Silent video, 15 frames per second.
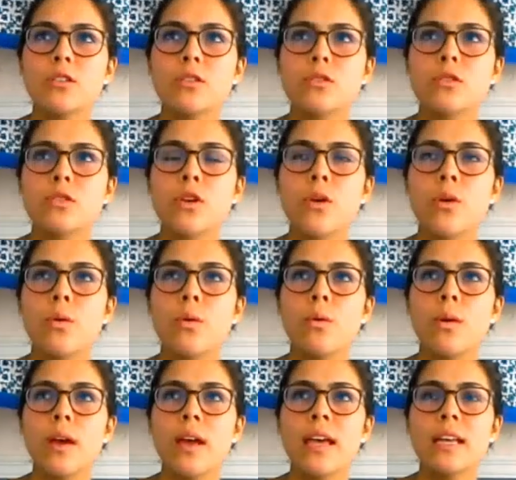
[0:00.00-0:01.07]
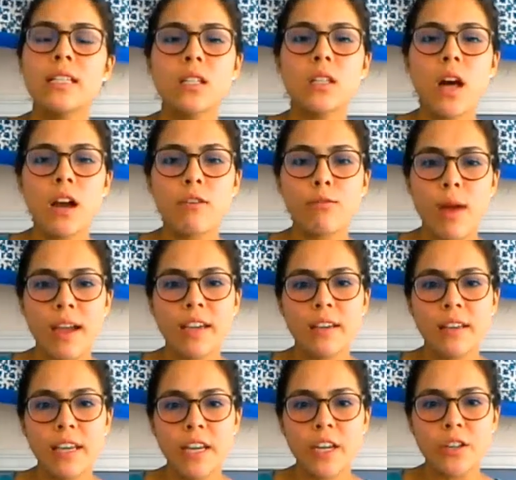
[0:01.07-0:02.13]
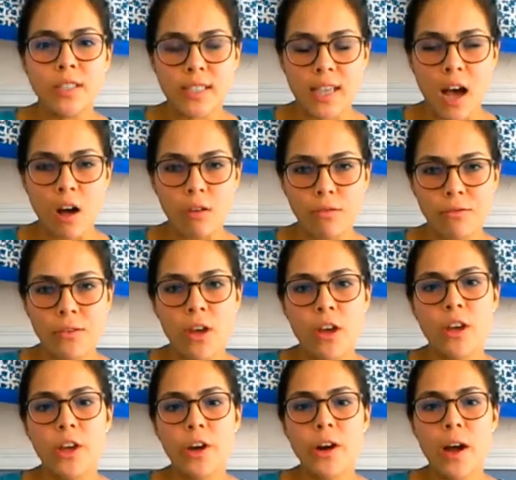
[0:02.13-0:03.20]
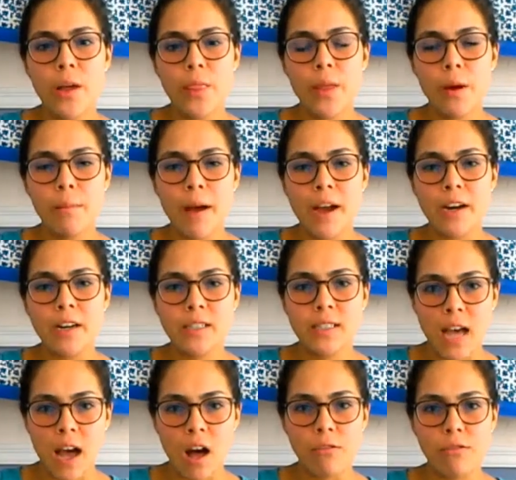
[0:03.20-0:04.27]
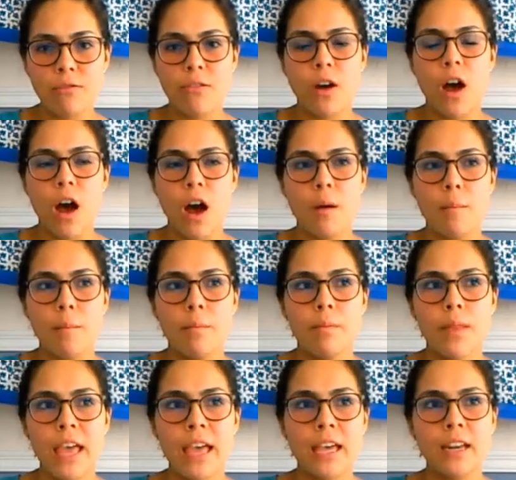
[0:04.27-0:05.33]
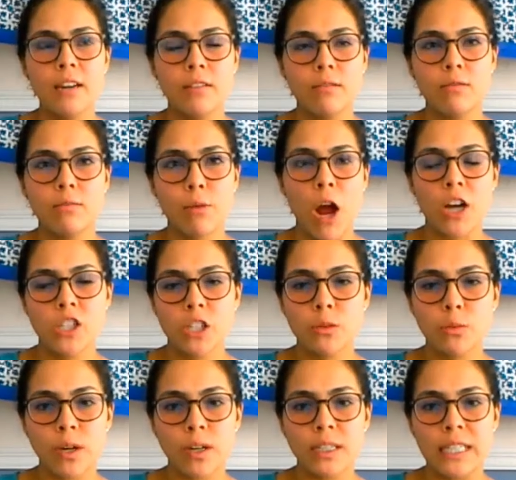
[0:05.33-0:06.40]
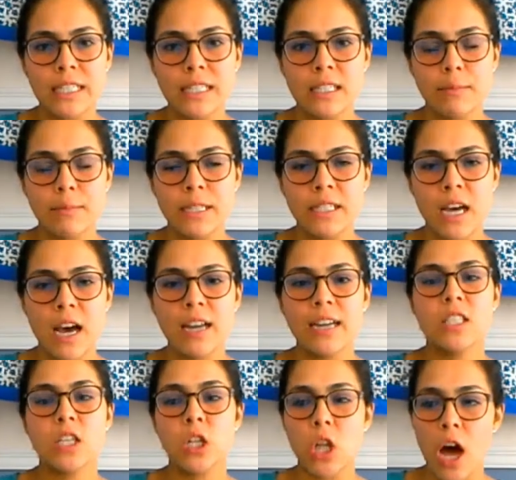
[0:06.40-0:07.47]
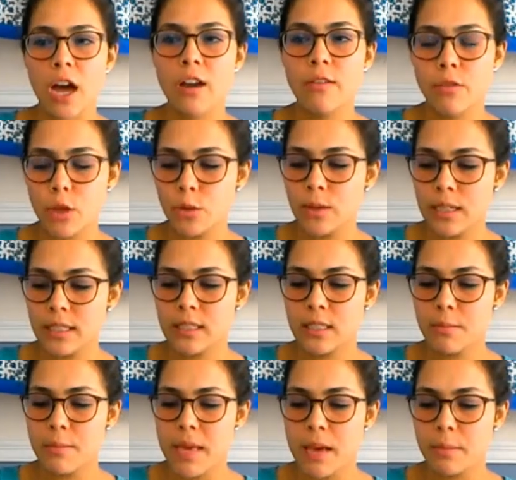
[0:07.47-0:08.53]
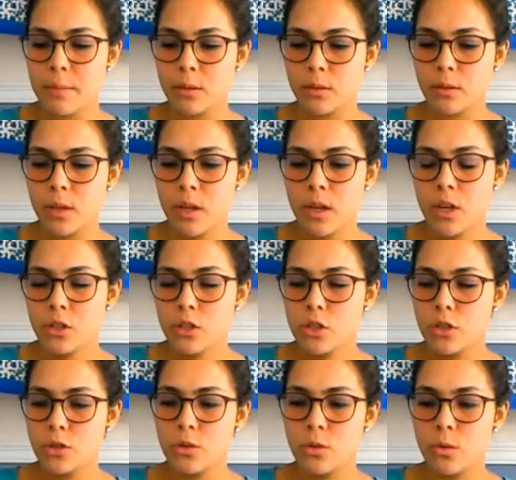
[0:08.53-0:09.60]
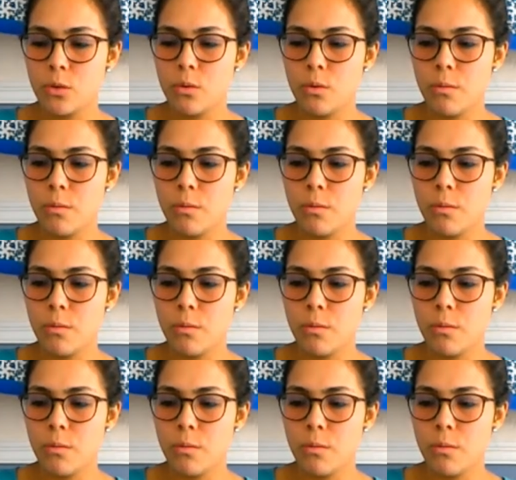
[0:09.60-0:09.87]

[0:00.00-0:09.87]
so it is a lot of regulating yourself. You're out there by yourself, um, and project work needs to be done. It's a lot of you need to be able to